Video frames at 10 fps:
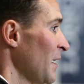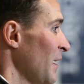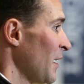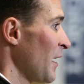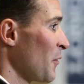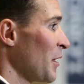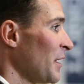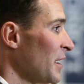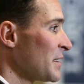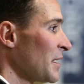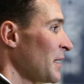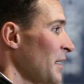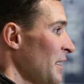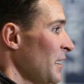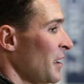Uh, I win in
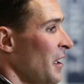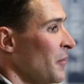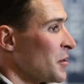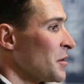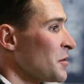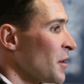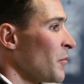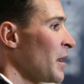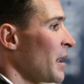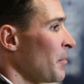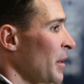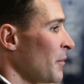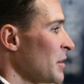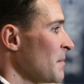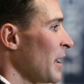Helsinki. I was also really
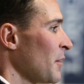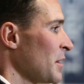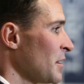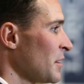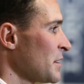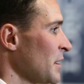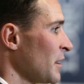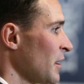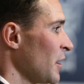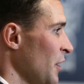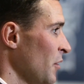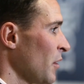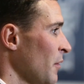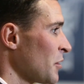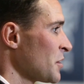happy with my results in uh,
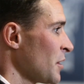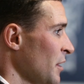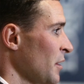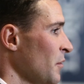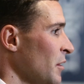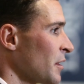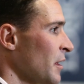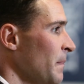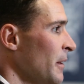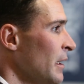Lyon. I was third in the World Cup.